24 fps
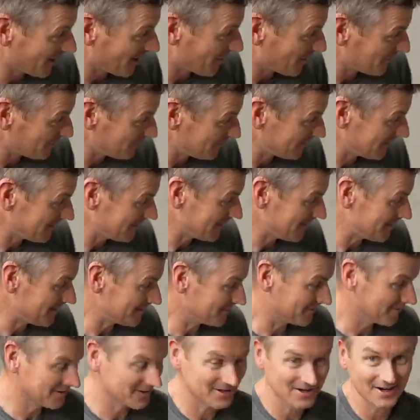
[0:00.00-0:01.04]
only
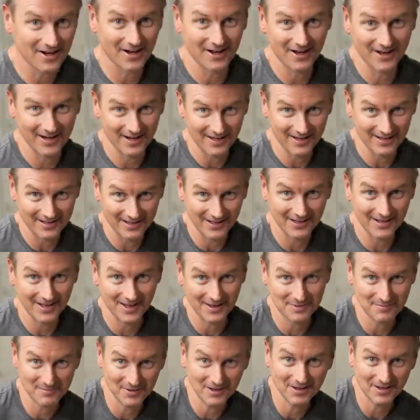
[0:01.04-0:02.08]
that I
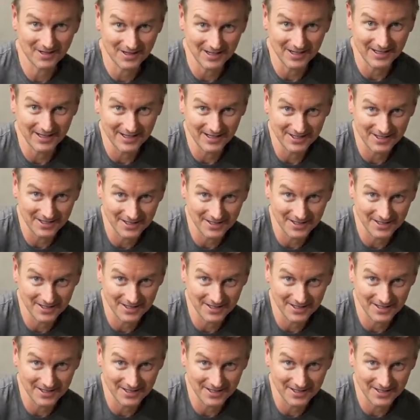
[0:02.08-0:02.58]
let Berkeley